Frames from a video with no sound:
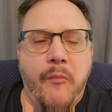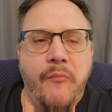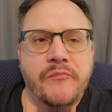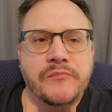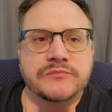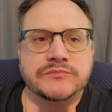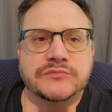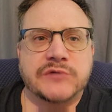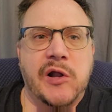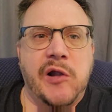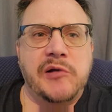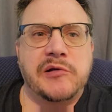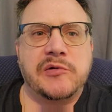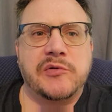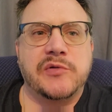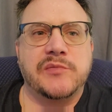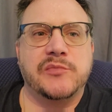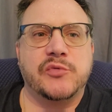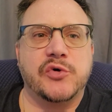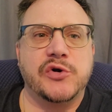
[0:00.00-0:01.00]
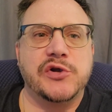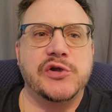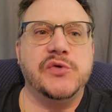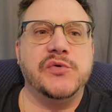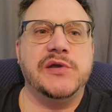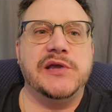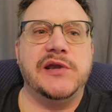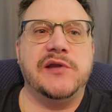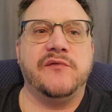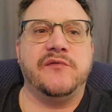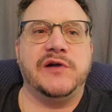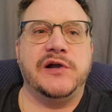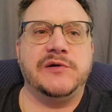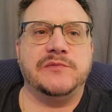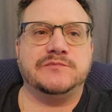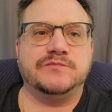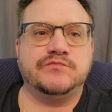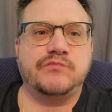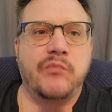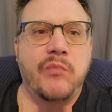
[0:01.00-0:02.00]
okay, so the more you eat of
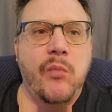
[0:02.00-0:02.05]
it,